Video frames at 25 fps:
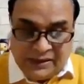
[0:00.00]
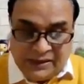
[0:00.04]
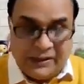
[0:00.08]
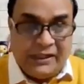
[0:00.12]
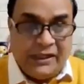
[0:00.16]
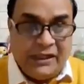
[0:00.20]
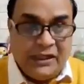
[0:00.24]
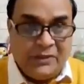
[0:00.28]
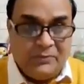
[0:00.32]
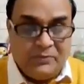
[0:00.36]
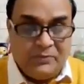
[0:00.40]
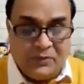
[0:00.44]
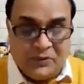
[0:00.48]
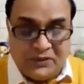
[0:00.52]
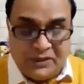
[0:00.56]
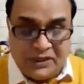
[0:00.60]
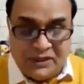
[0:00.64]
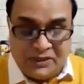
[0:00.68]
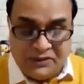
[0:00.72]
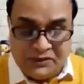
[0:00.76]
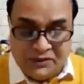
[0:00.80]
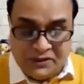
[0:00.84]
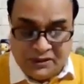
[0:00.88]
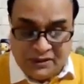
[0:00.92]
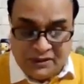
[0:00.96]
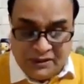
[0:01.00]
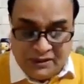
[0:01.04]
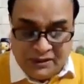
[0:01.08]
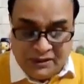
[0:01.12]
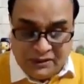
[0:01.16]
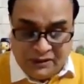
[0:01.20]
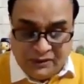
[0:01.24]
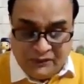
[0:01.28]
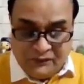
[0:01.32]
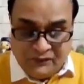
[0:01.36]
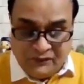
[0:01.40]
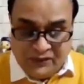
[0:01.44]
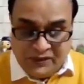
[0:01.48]
great potential
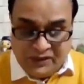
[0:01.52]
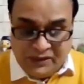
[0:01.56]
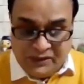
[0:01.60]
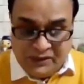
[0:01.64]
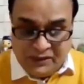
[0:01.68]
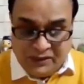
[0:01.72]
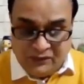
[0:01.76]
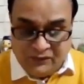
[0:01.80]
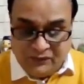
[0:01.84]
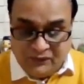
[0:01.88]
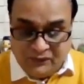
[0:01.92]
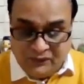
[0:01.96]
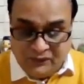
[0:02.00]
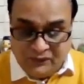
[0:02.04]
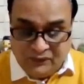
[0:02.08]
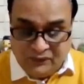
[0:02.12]
in the field of